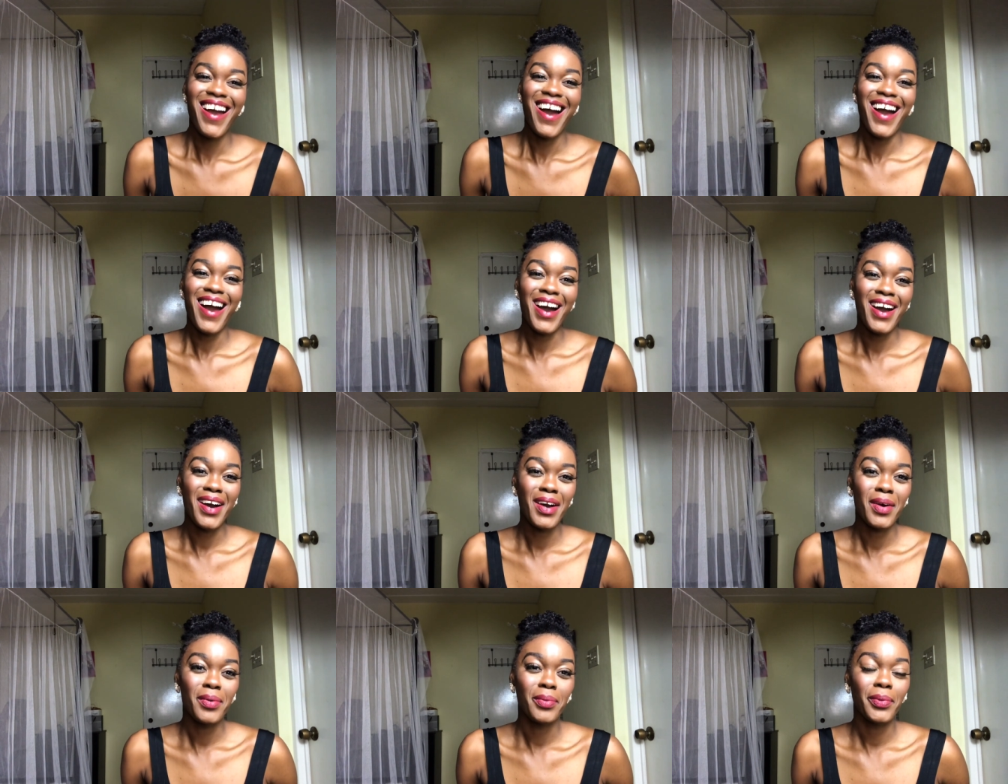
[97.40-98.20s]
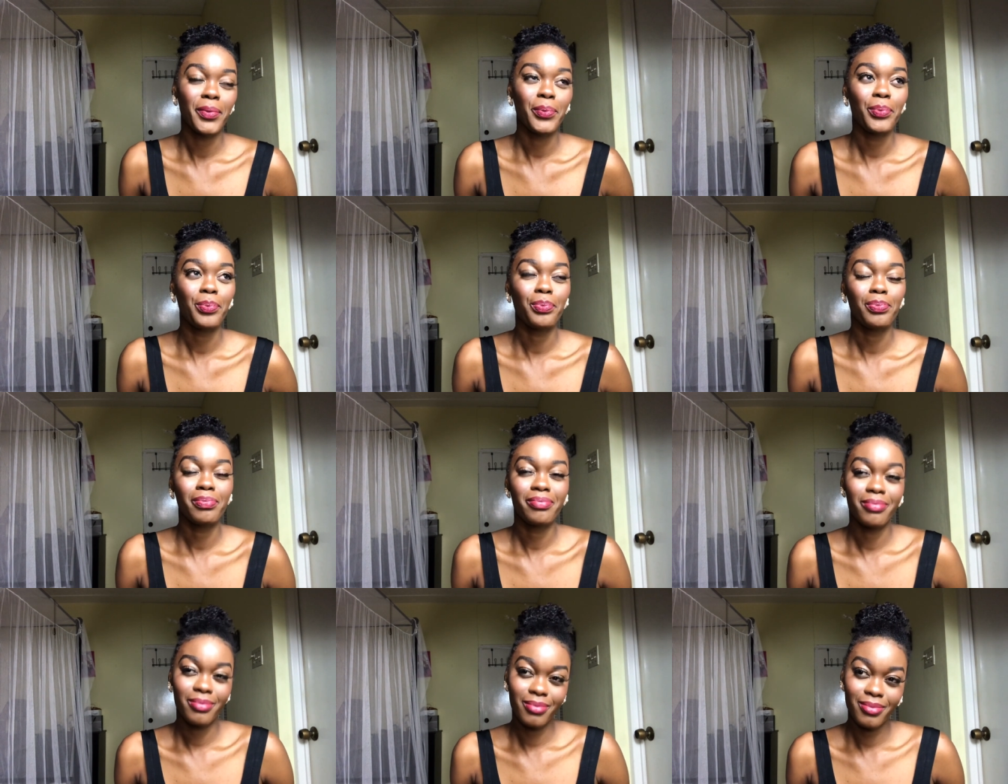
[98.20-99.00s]
Um,
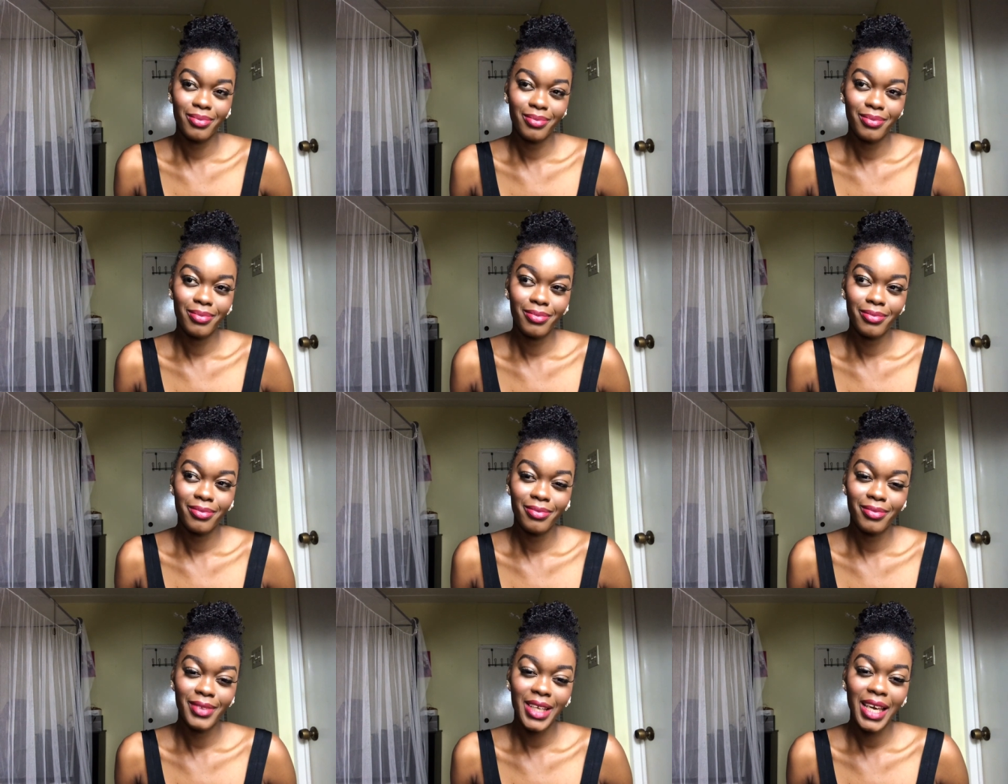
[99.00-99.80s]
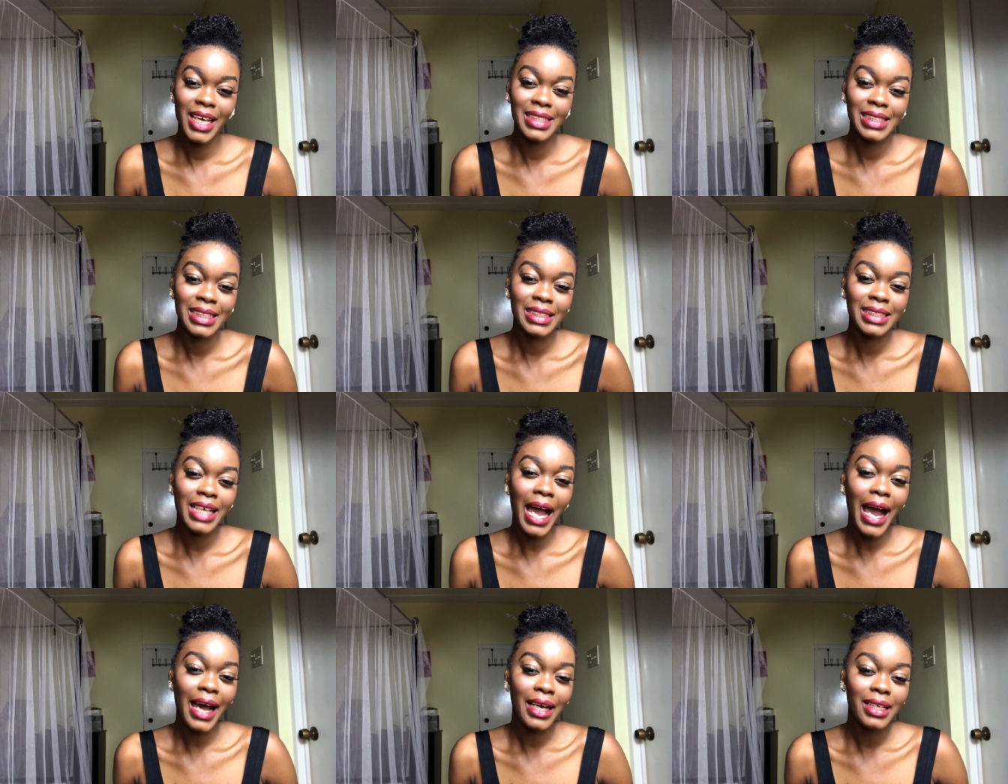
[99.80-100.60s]
it is
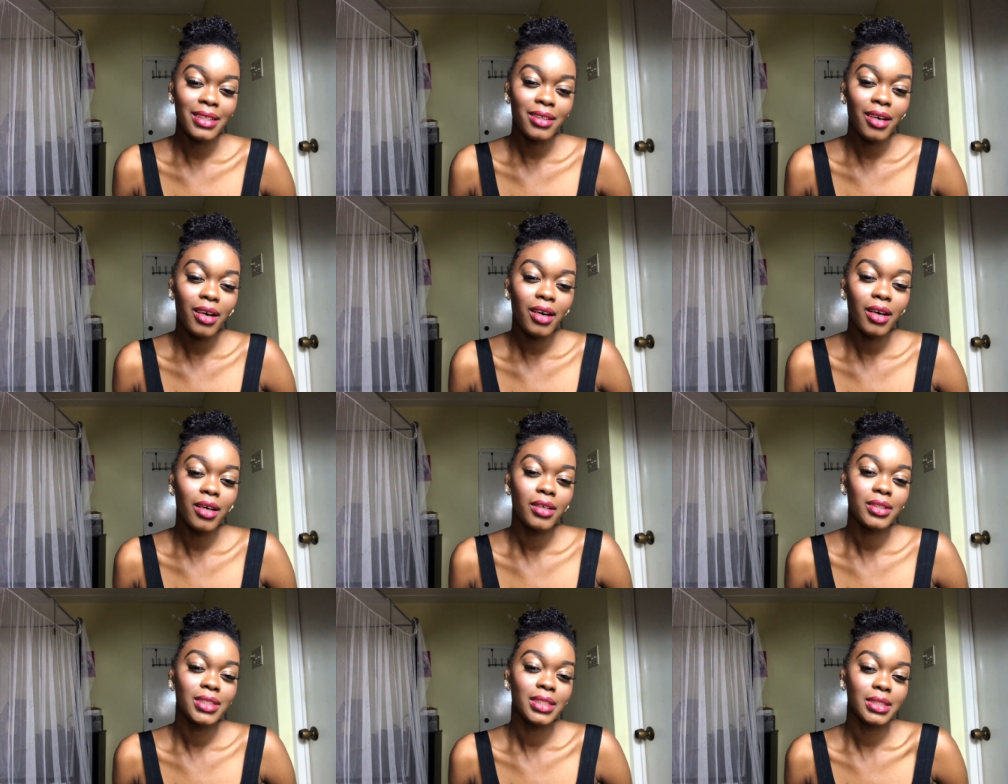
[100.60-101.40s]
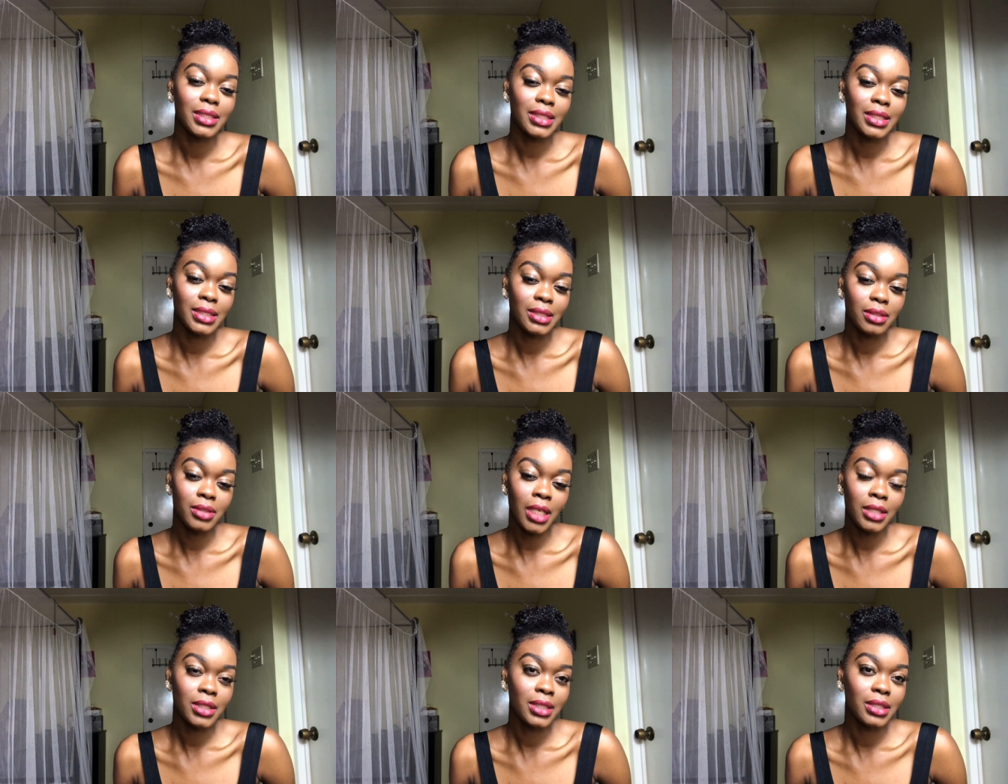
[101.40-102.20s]
kind of
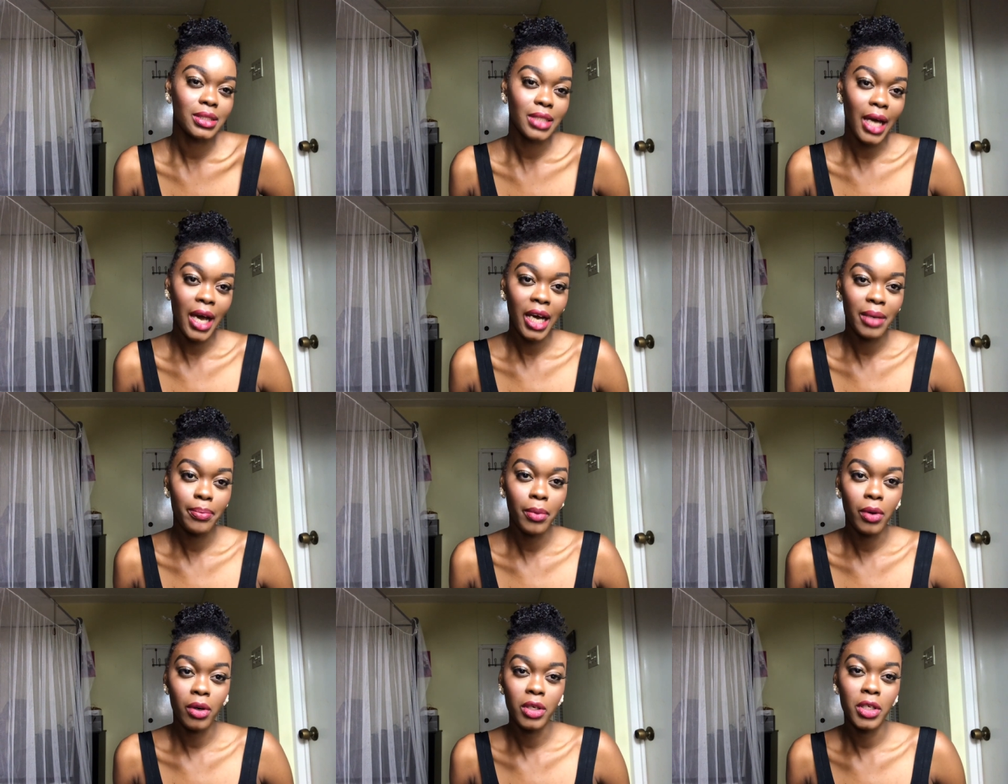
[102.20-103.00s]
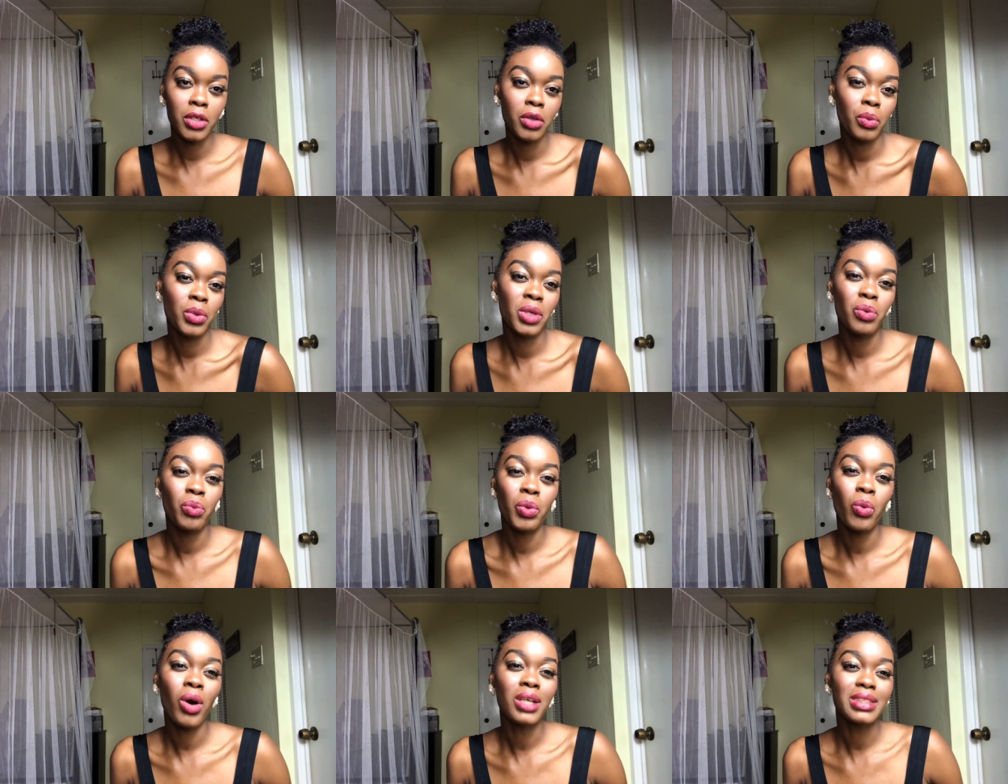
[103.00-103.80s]
not sad, but you know, we, do, we
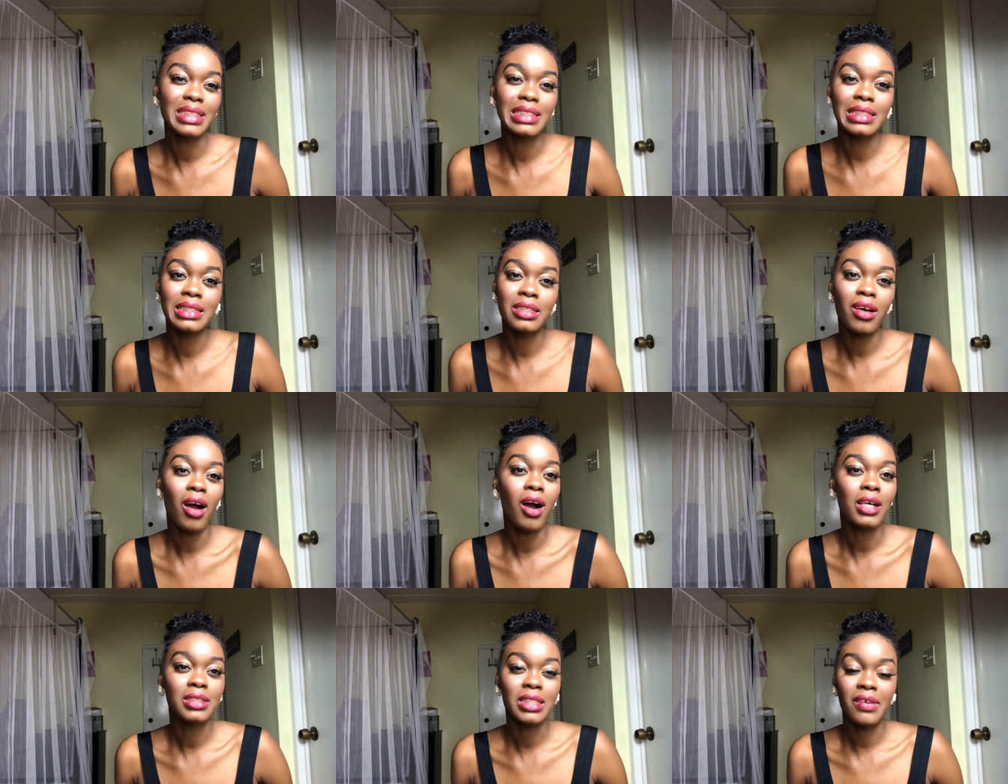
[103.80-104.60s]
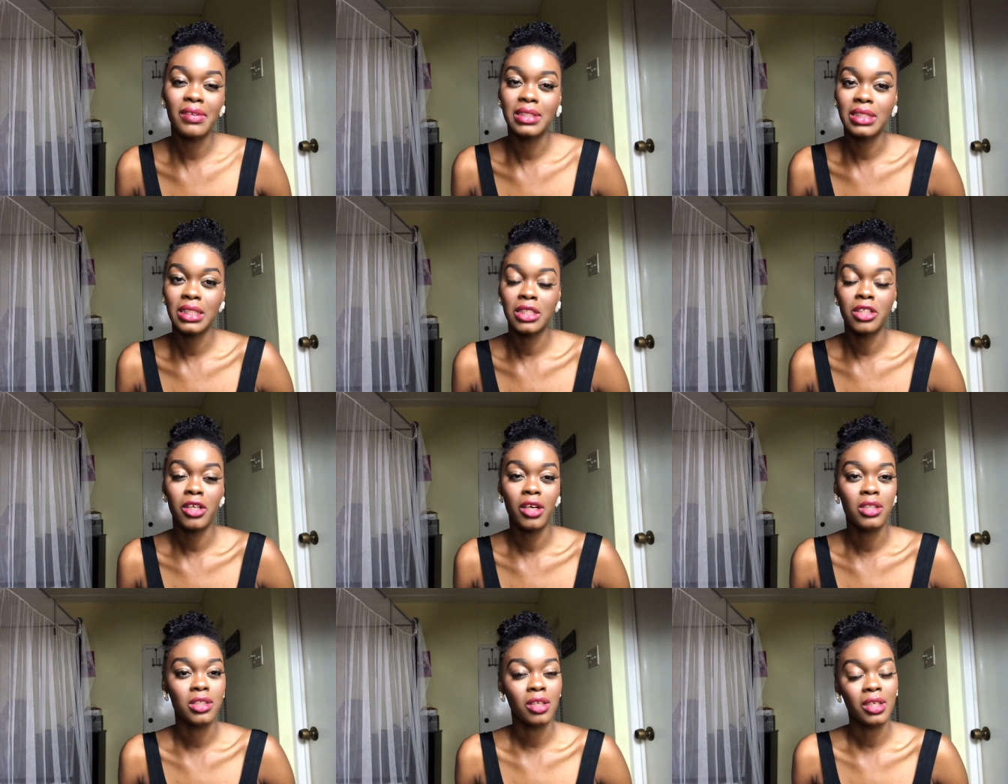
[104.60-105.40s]
wanted to see all seventeen
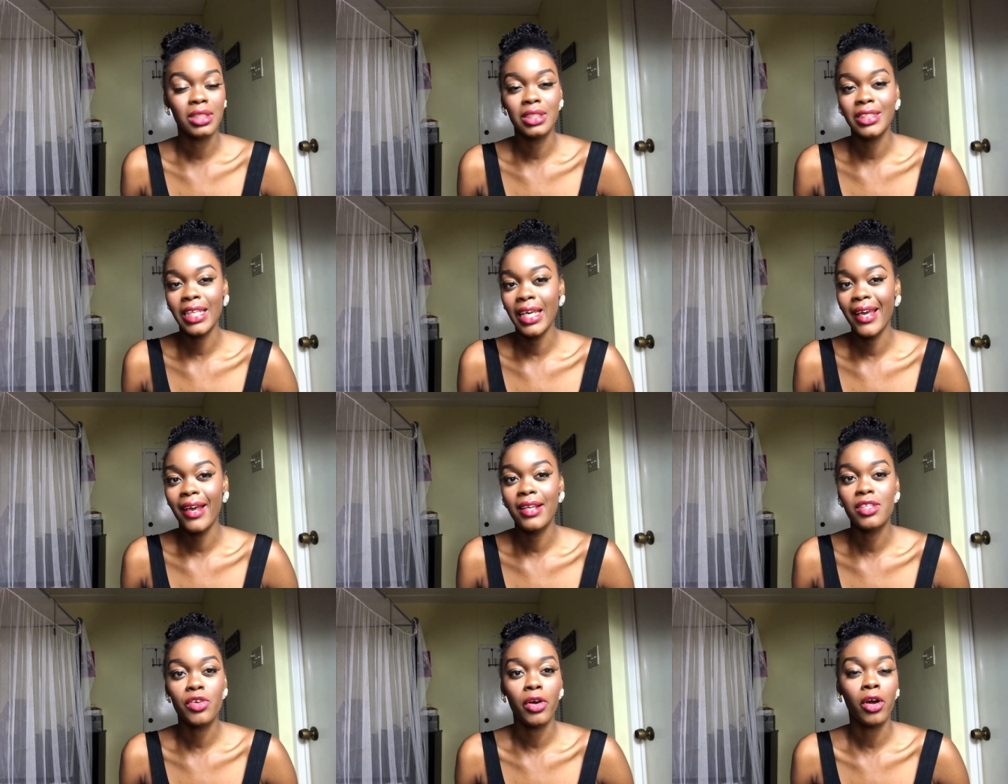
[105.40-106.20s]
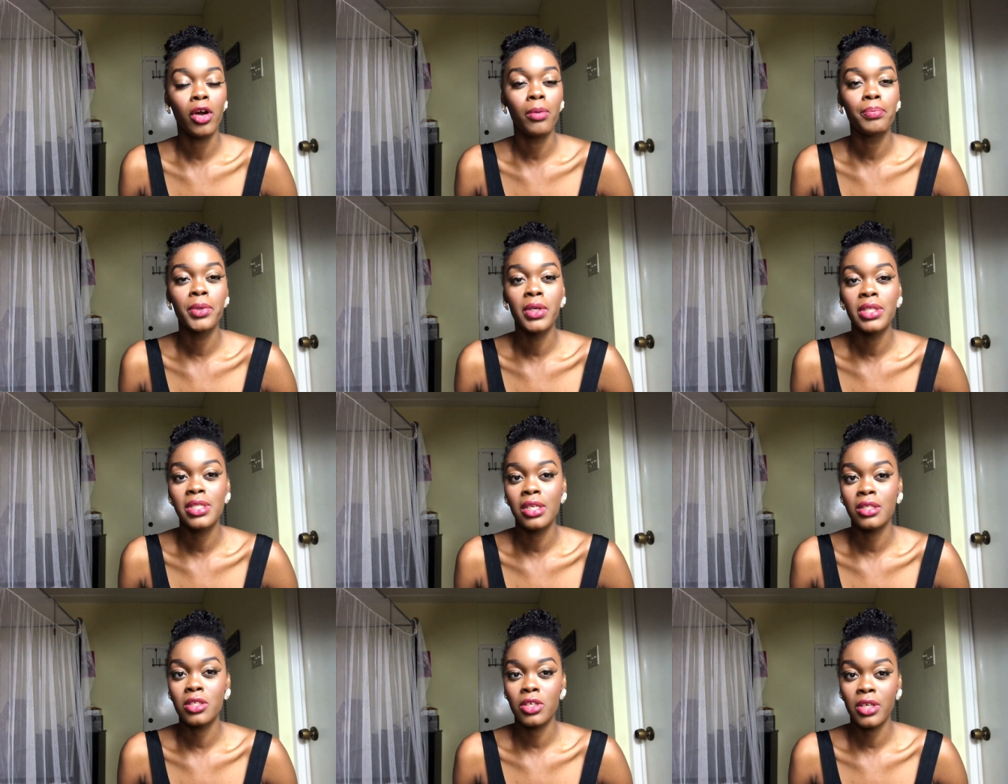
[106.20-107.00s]
girls on a stage or
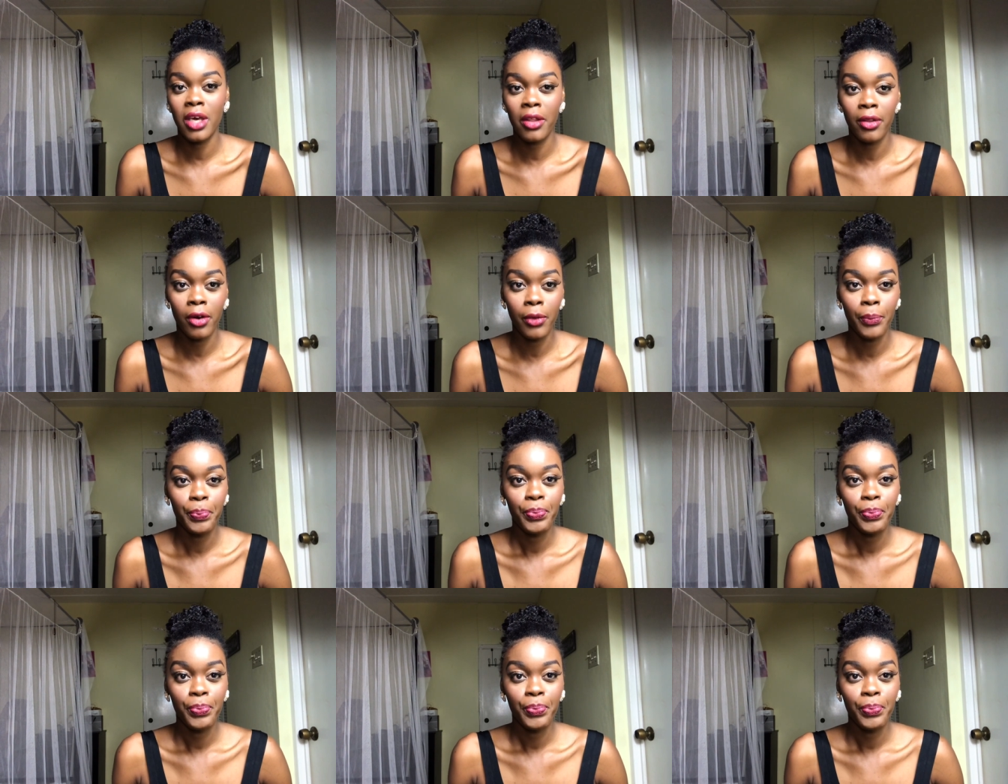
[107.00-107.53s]
competing together.